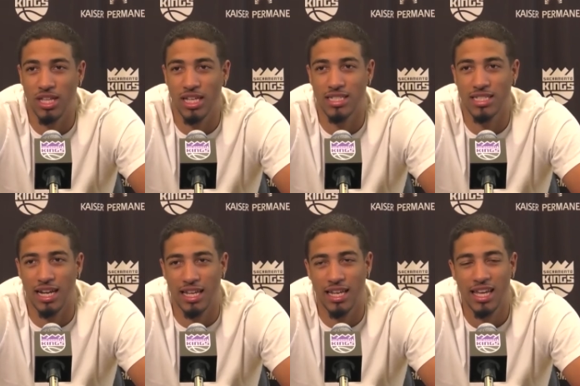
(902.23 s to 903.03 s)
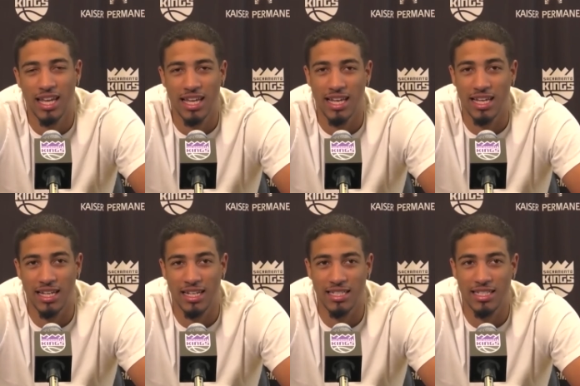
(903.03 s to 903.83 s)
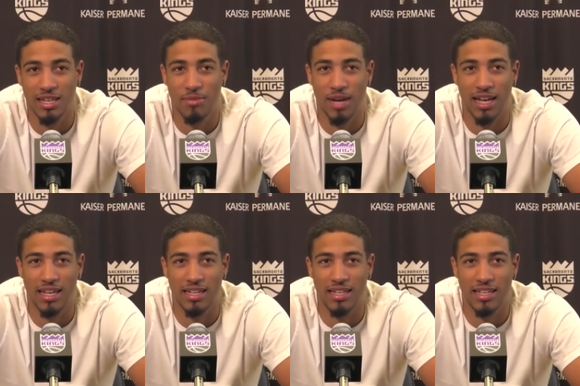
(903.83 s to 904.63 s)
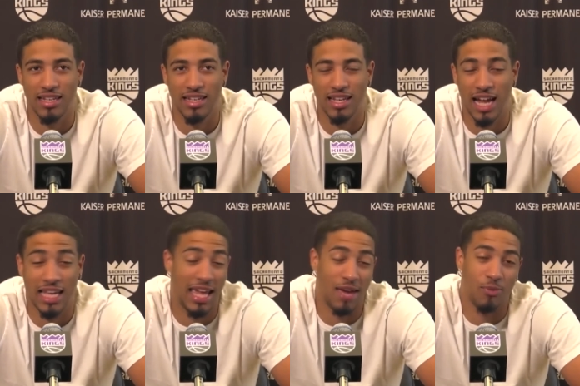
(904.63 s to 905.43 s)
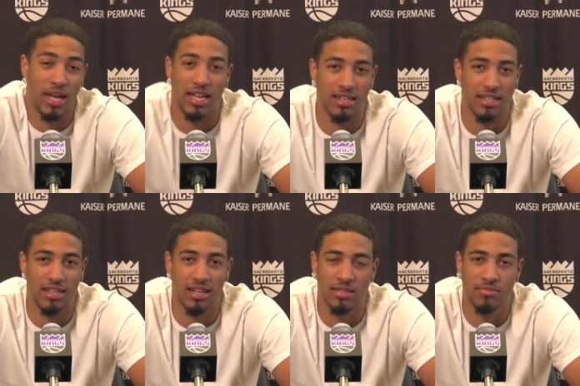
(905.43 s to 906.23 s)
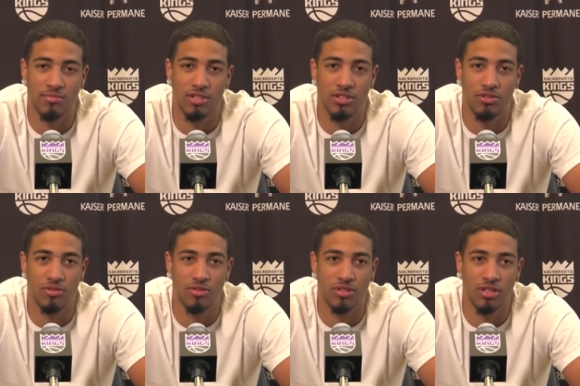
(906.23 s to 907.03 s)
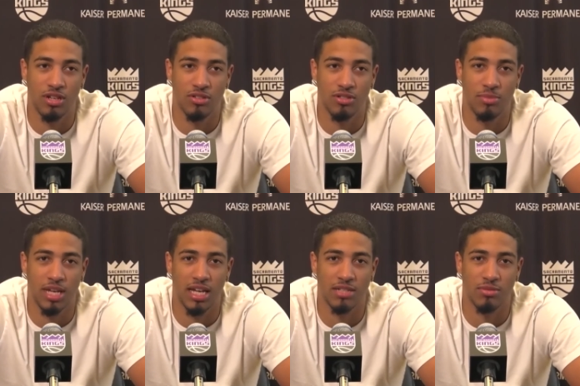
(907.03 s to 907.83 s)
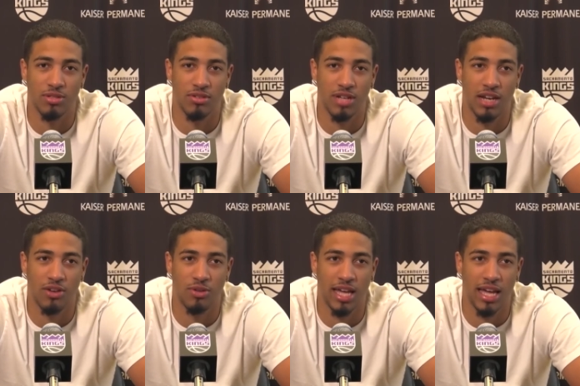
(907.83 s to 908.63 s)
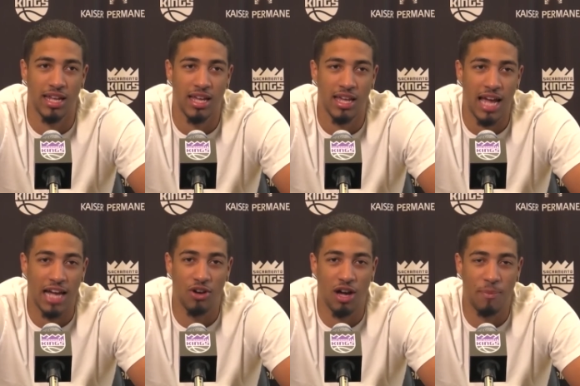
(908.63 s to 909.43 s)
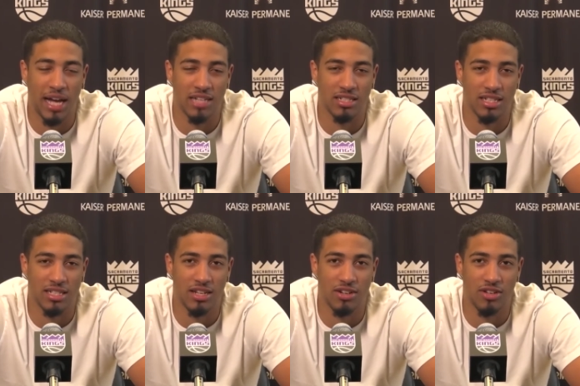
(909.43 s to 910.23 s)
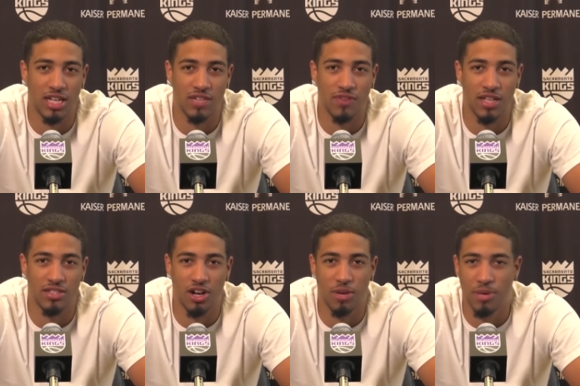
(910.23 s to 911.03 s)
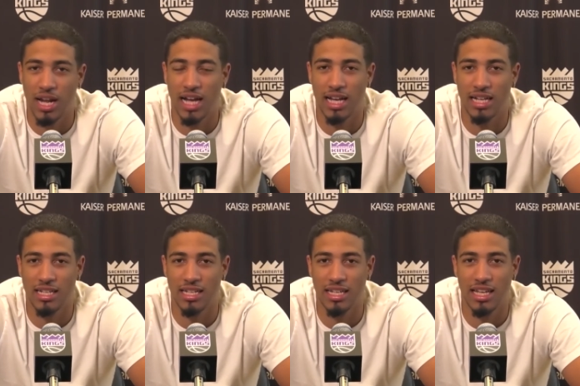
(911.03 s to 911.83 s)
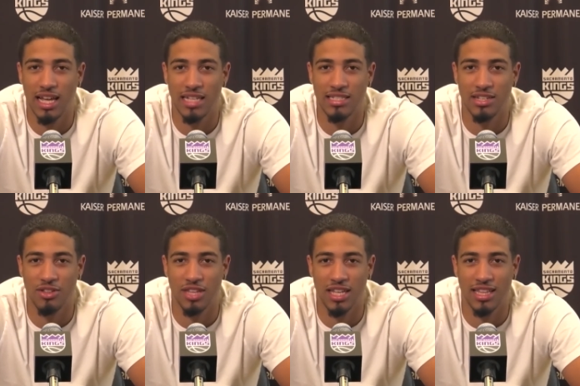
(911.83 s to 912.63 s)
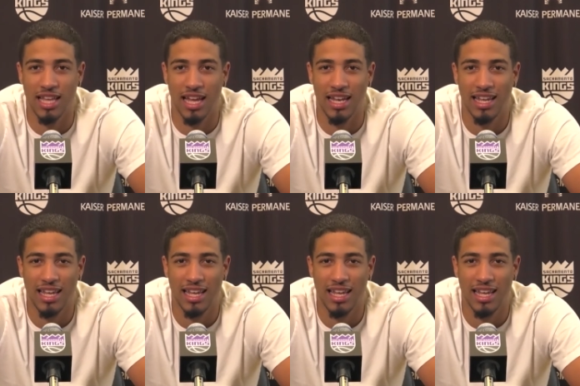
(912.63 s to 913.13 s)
really excited. Uh, it's something I, I can't wait um, to do, you know, to be honest with you. And I know that I know how passionate, you know, Kings fans are, but I, I, I still think that